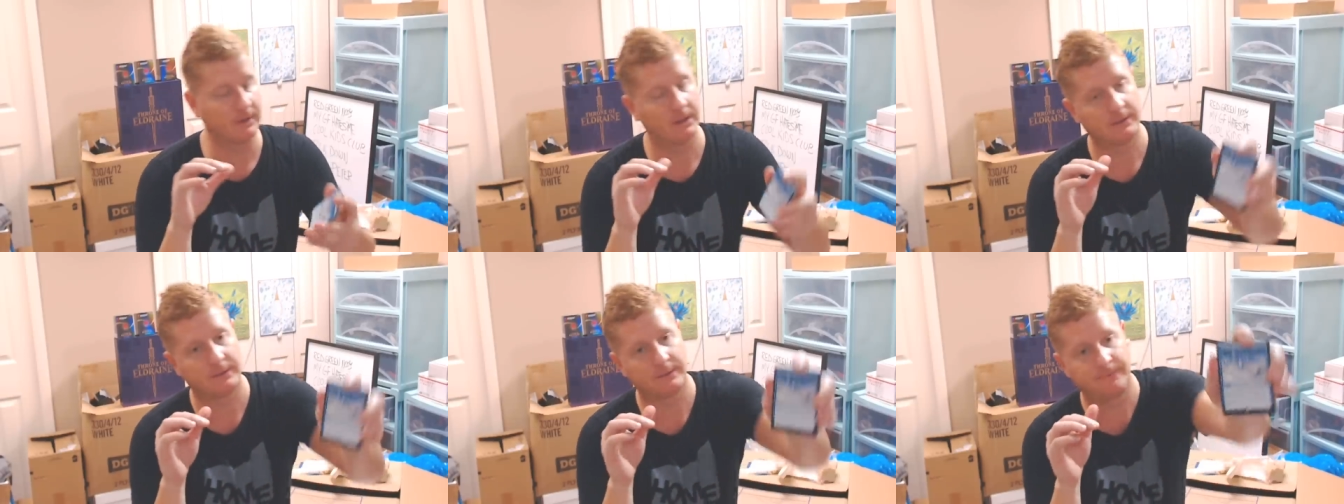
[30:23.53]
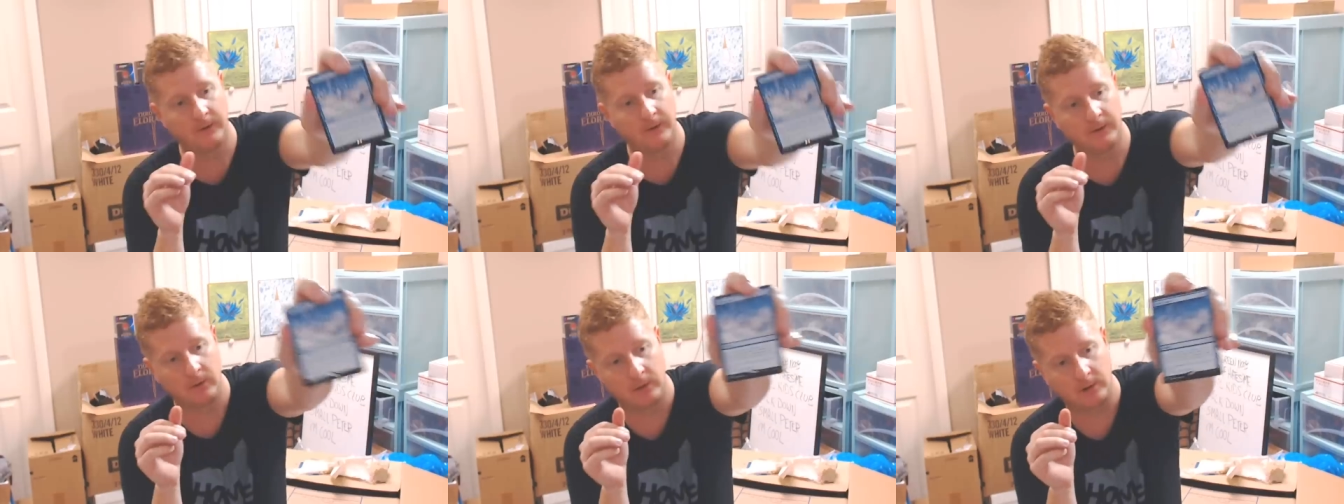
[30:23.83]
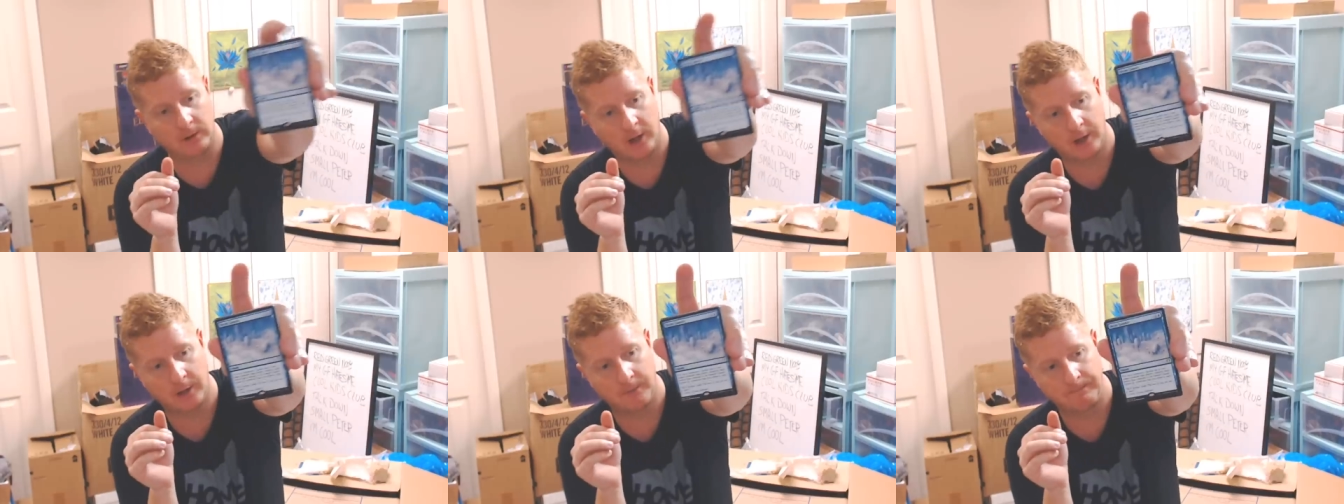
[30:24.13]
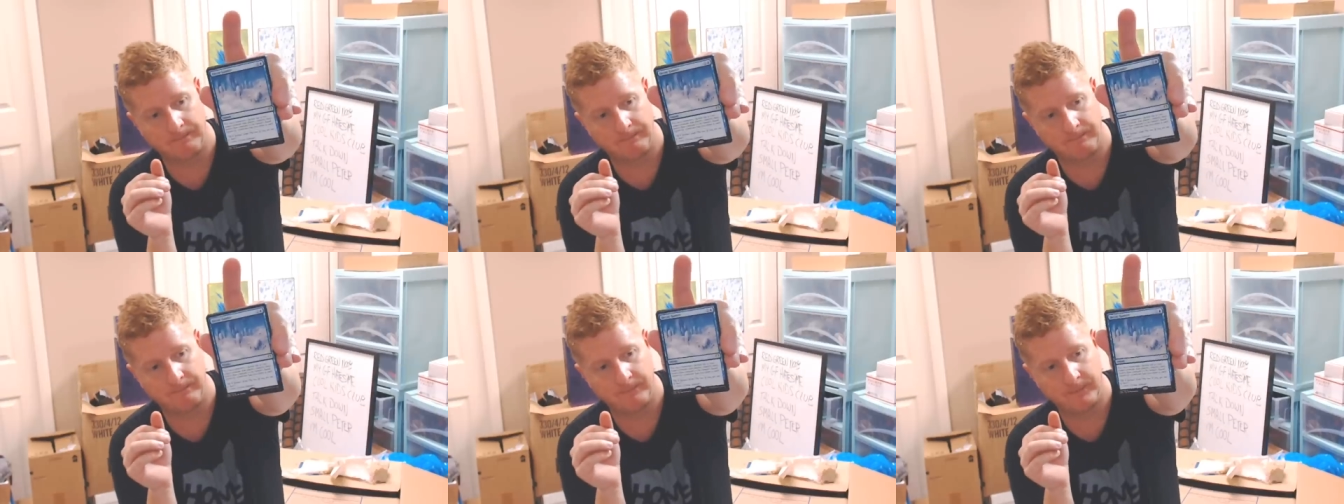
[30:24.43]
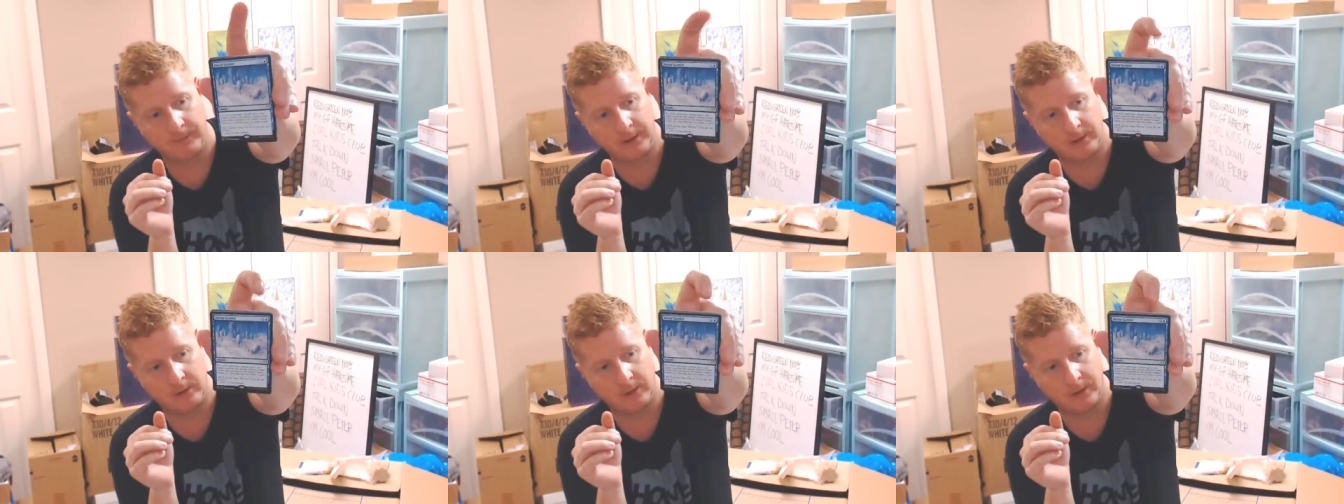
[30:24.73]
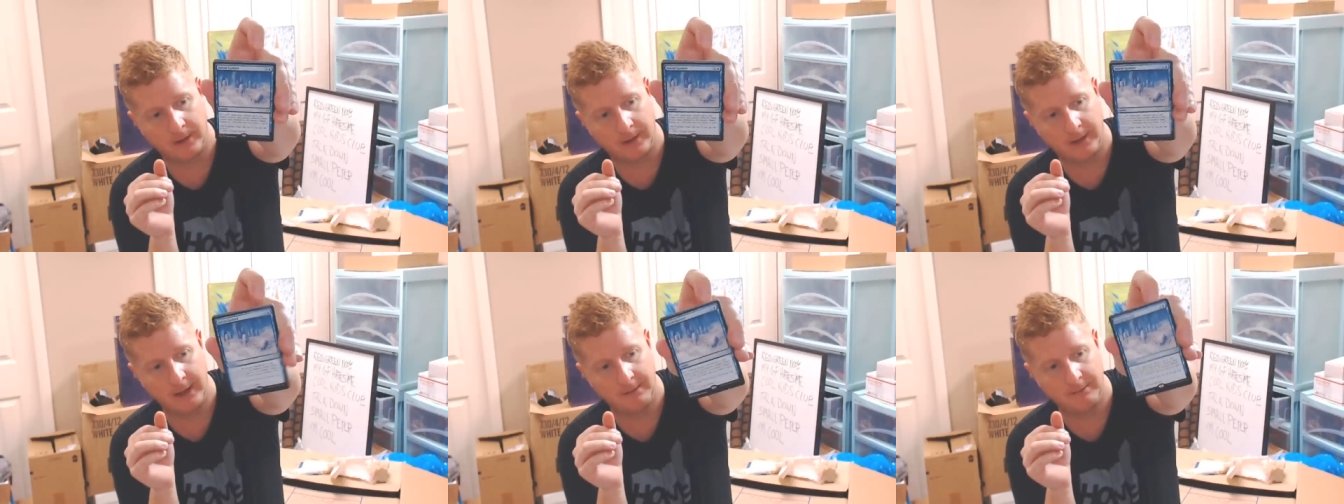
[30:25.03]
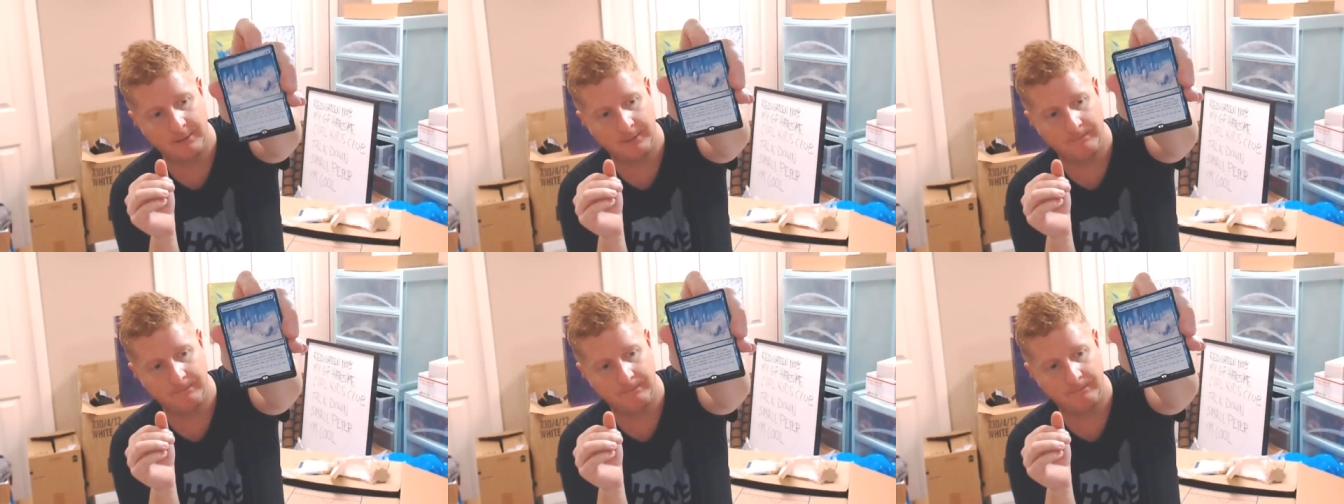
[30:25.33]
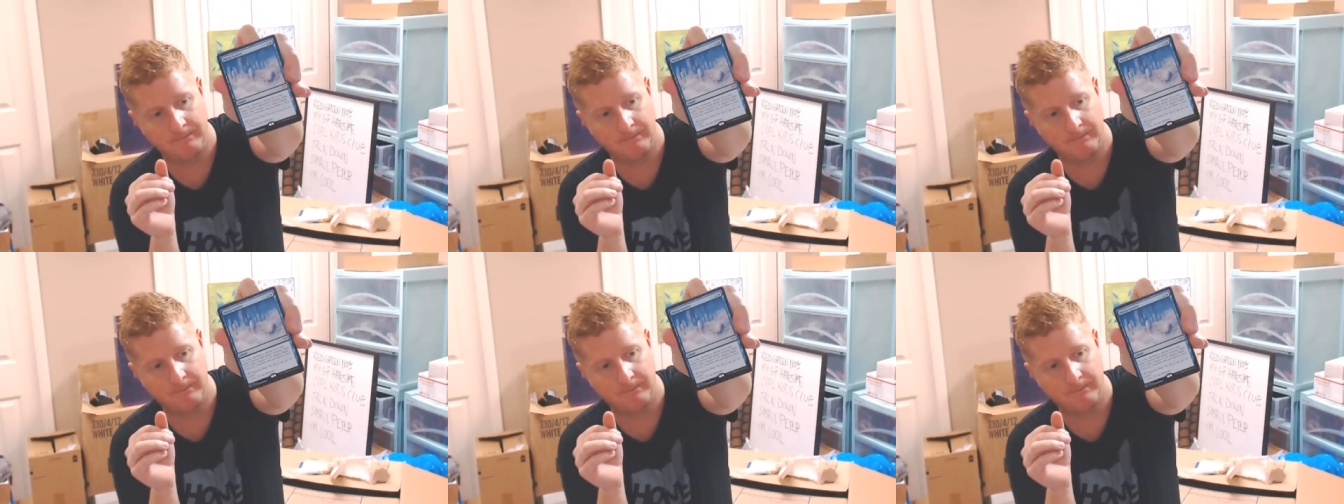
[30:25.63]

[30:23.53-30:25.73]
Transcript: It's a fun little card. Decoy Gambit.